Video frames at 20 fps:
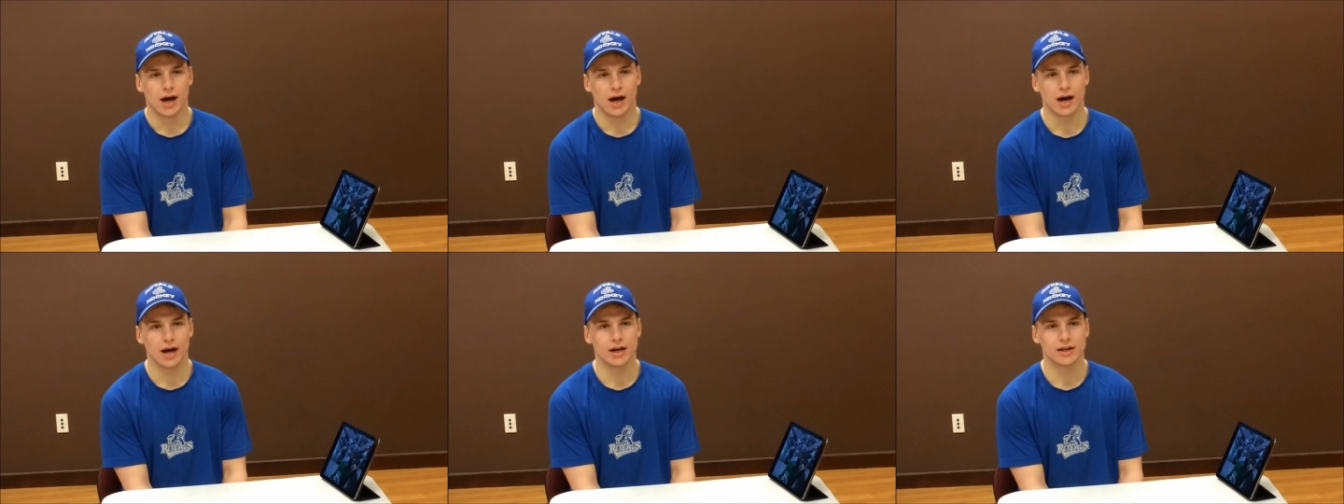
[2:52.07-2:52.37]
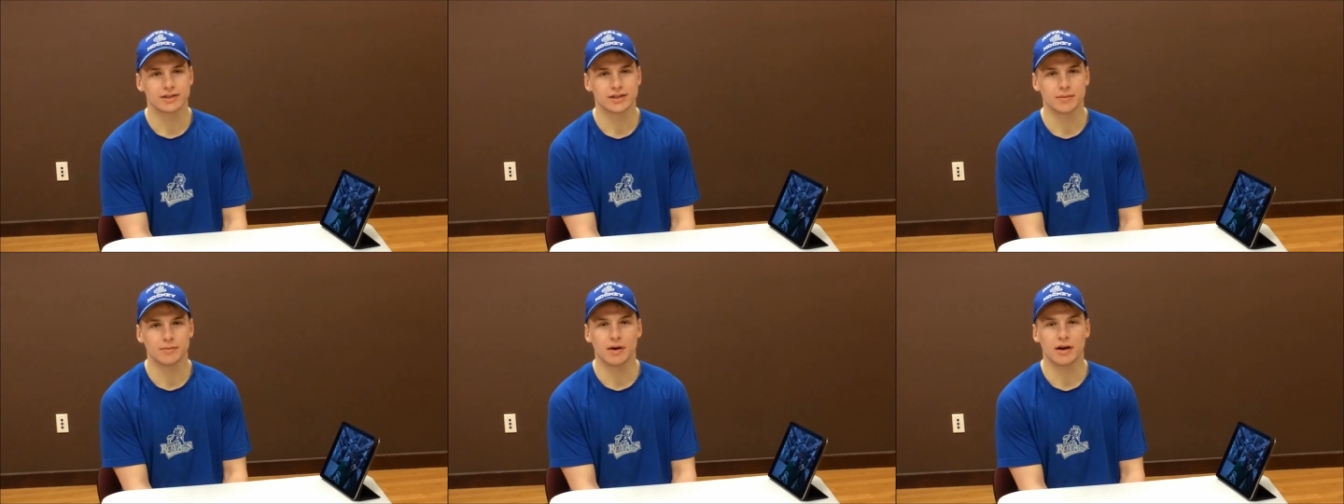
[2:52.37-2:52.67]

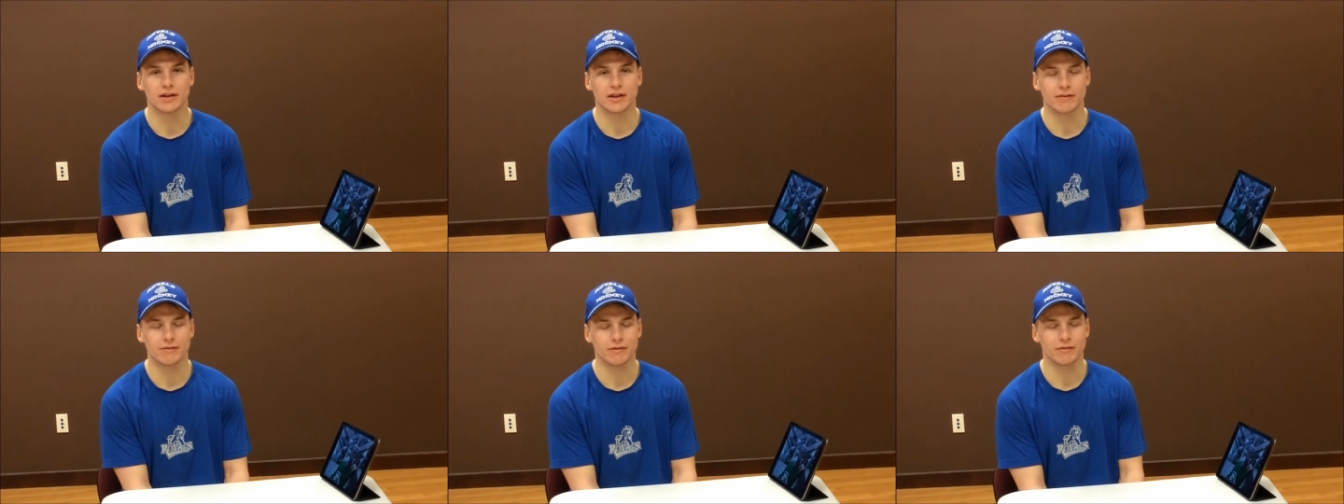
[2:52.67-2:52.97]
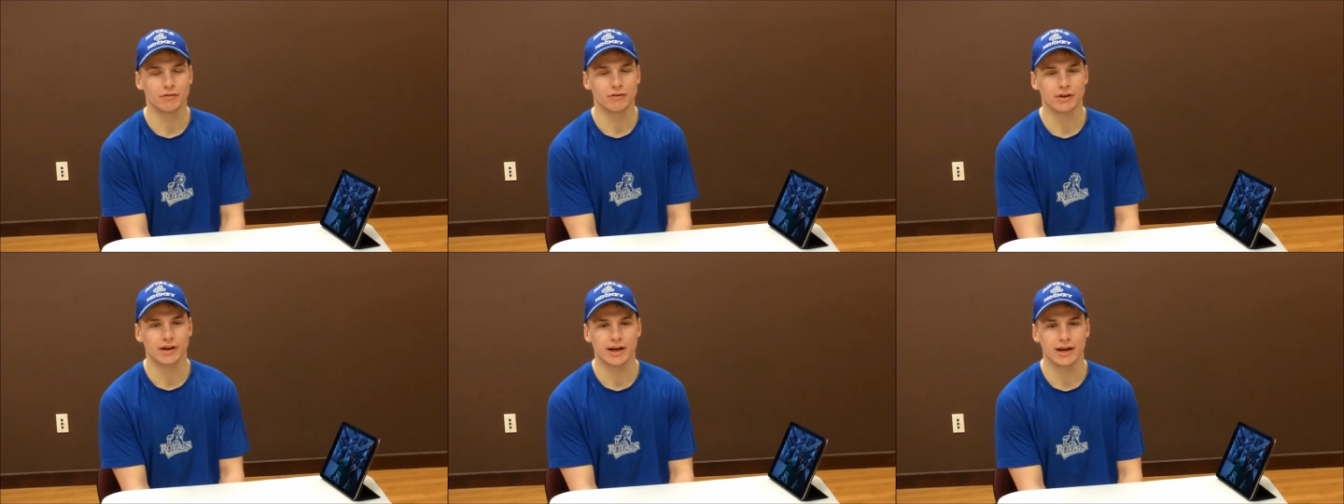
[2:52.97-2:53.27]
uh, something I'll never
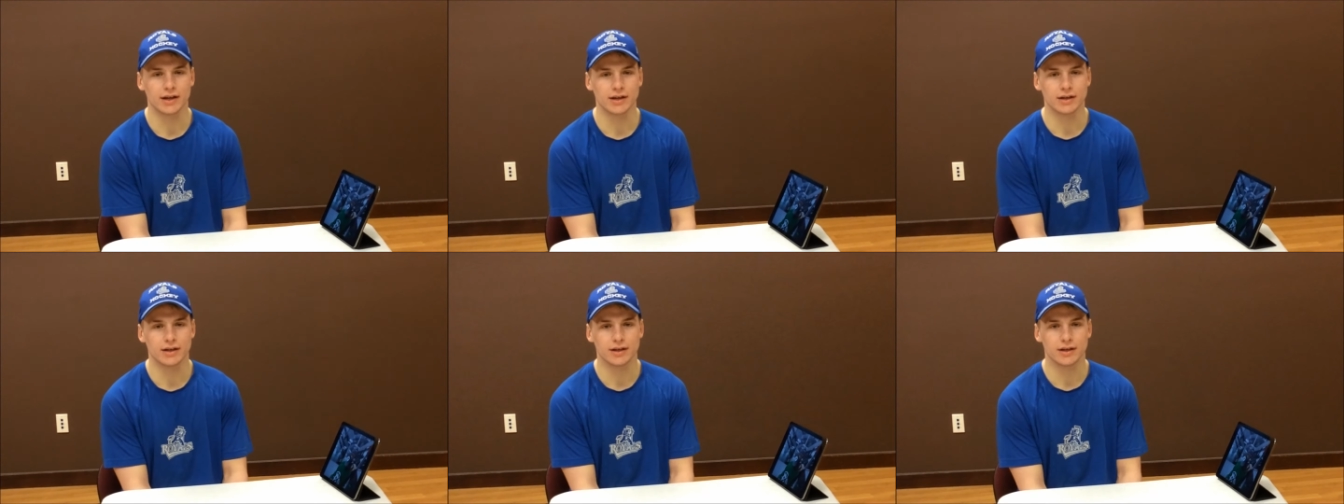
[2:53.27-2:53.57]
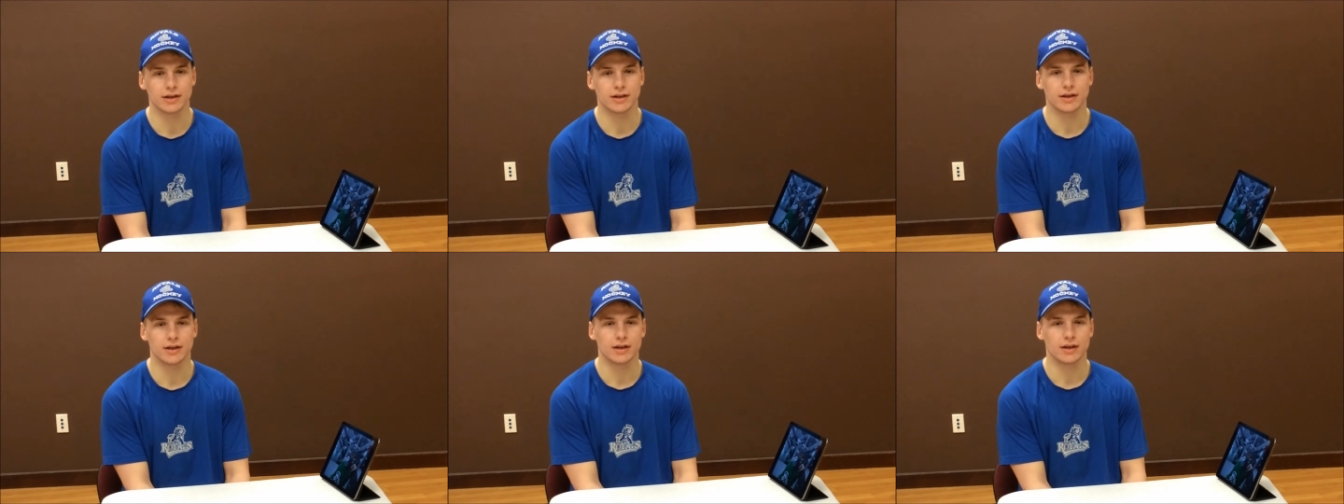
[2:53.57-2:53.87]
forget,
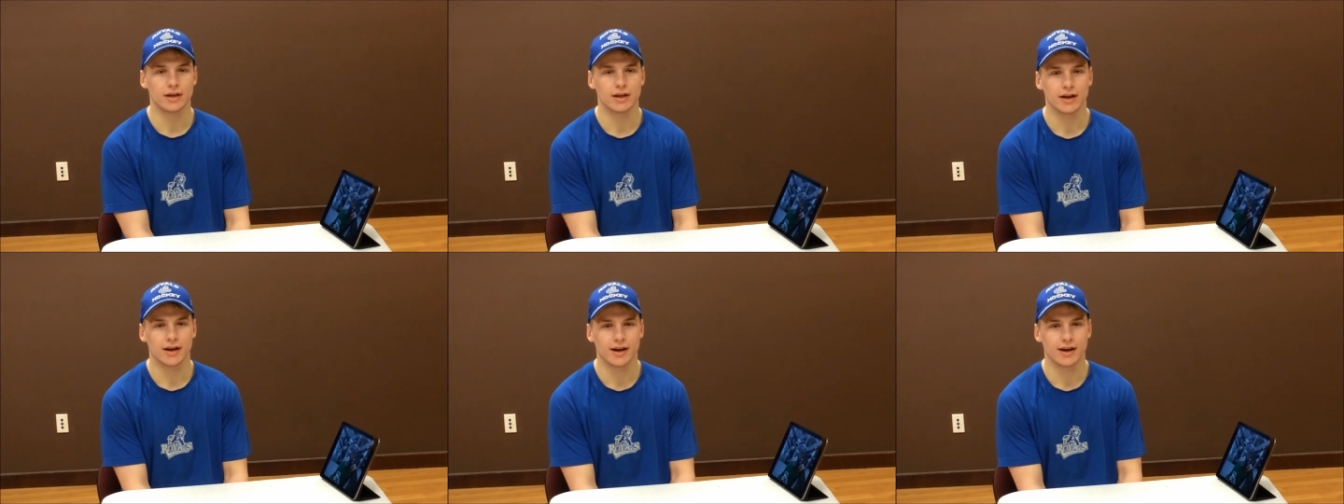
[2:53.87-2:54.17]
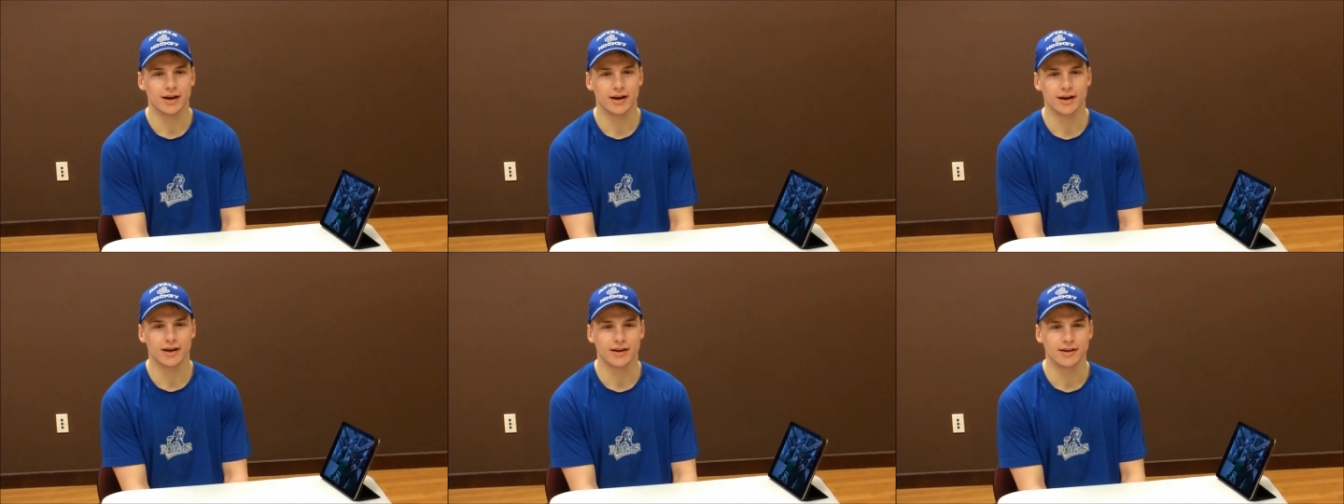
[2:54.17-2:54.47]
and
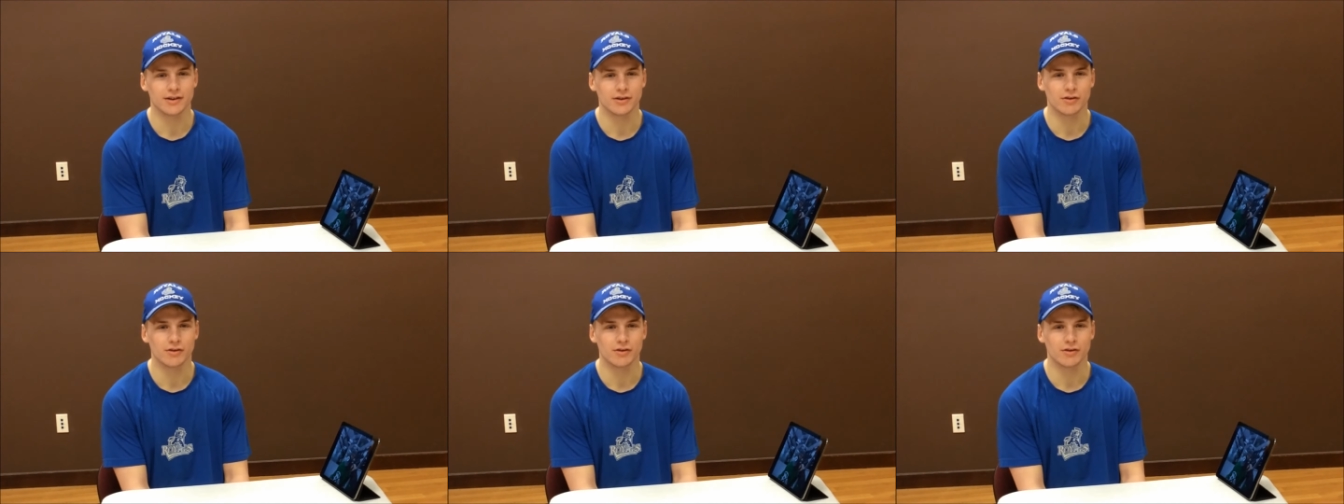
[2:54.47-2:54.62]
uh,